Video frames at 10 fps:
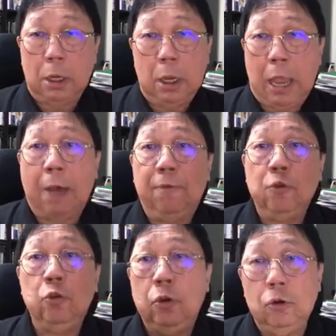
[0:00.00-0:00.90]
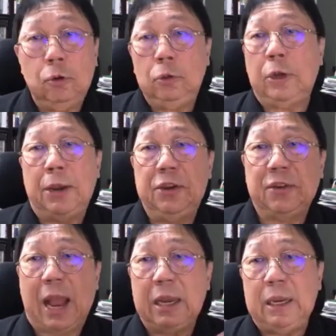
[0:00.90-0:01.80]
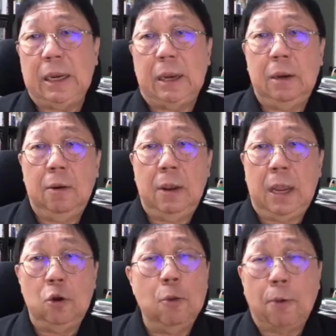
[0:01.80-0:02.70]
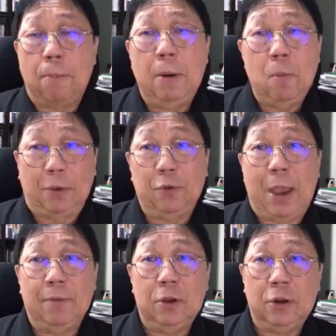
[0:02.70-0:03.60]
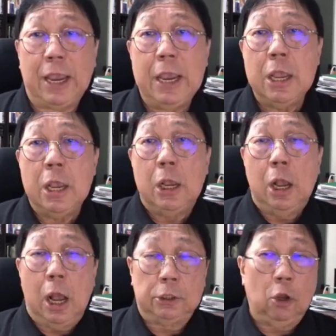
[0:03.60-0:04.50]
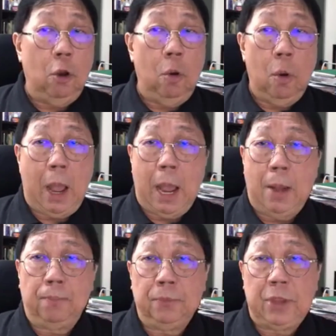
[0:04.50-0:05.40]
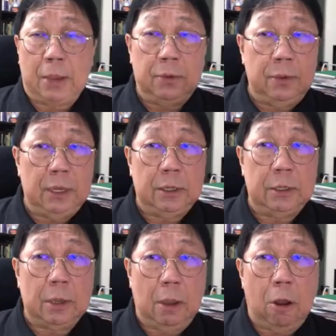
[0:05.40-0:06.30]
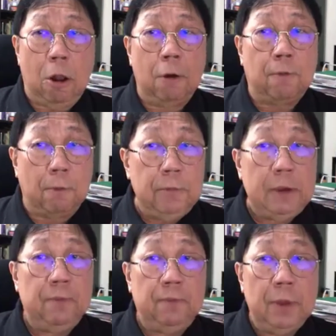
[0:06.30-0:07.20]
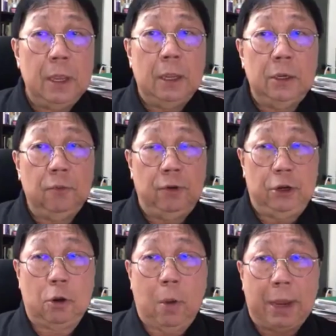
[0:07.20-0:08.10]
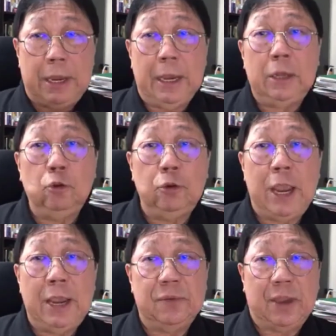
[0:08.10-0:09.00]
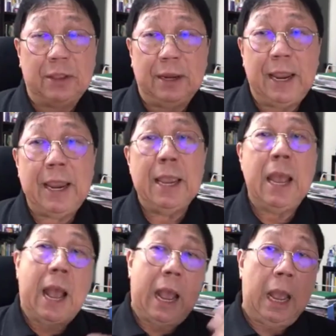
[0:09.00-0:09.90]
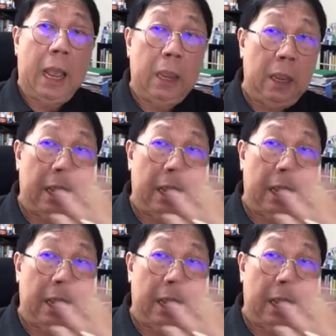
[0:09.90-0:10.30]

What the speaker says: helpful to you, you can discard it, no problem whatsoever. Okay, so this is all from me, Richard Quek here. Today is Saturday. I